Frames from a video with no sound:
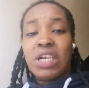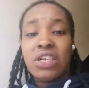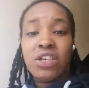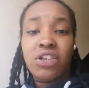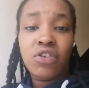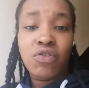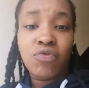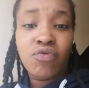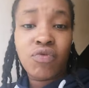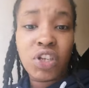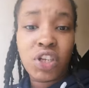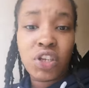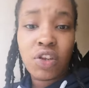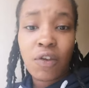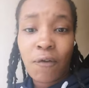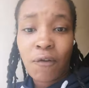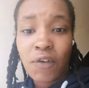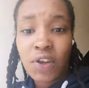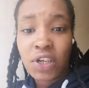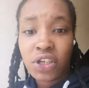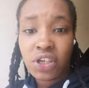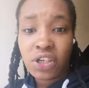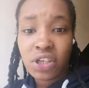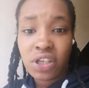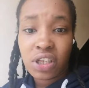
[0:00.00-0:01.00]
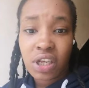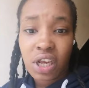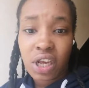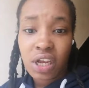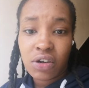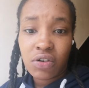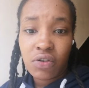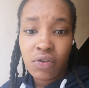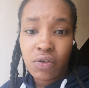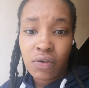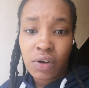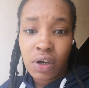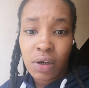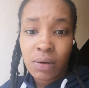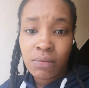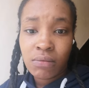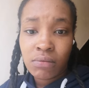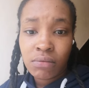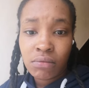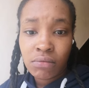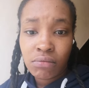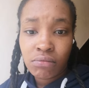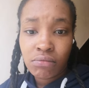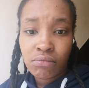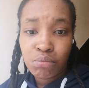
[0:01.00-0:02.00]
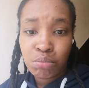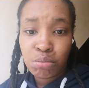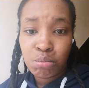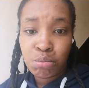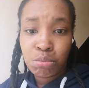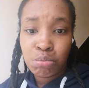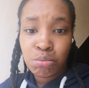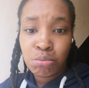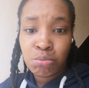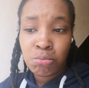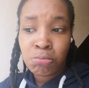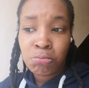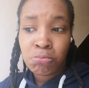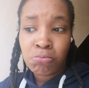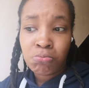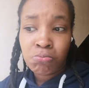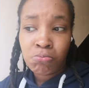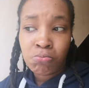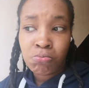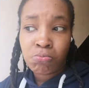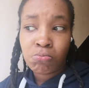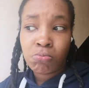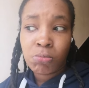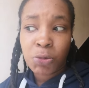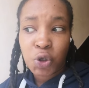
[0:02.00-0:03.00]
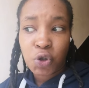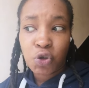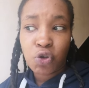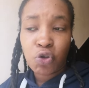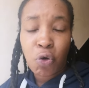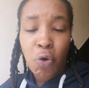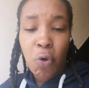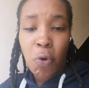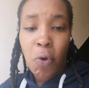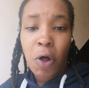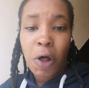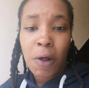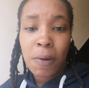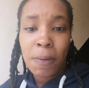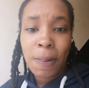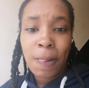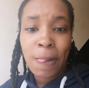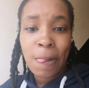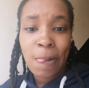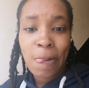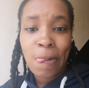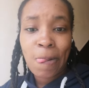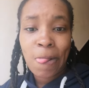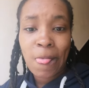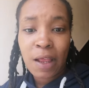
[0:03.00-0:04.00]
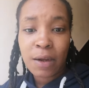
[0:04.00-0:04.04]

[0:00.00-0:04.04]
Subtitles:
It's a vicious cycle, fam. So,